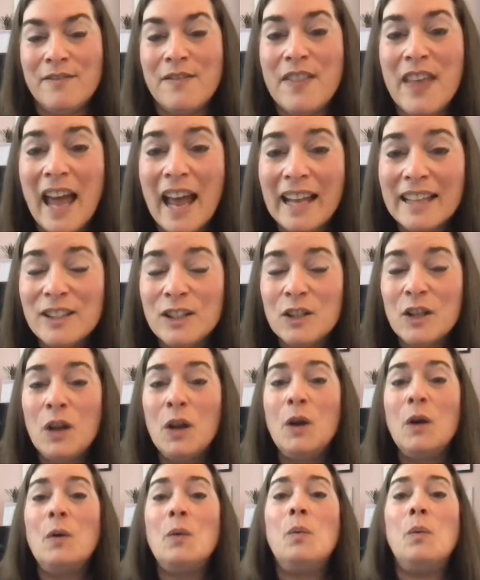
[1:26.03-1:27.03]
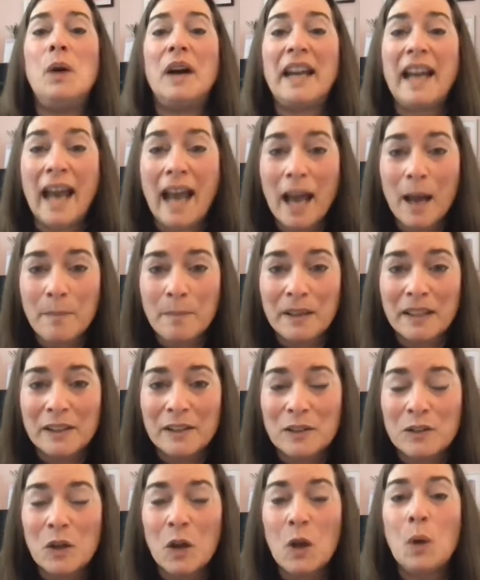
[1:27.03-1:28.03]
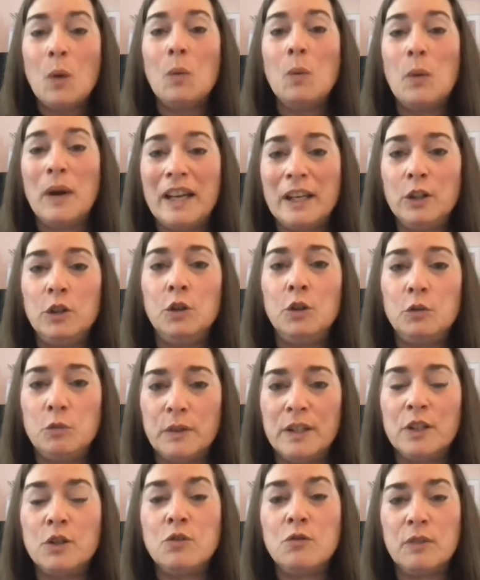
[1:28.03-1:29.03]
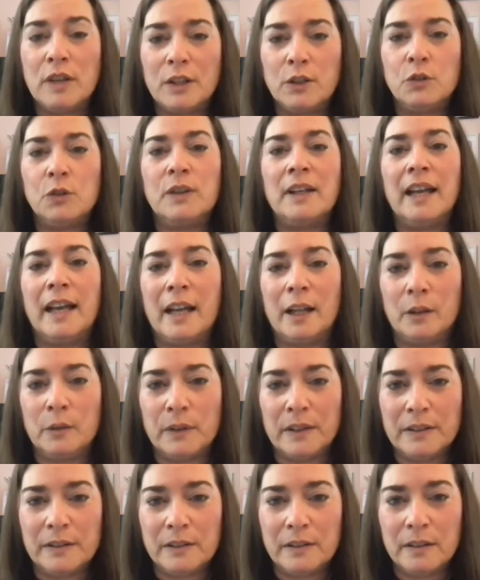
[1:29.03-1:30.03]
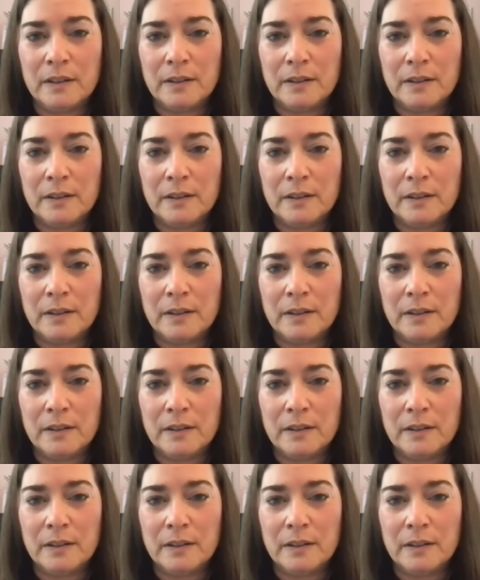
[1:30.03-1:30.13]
That's what happens when you restrict your calories.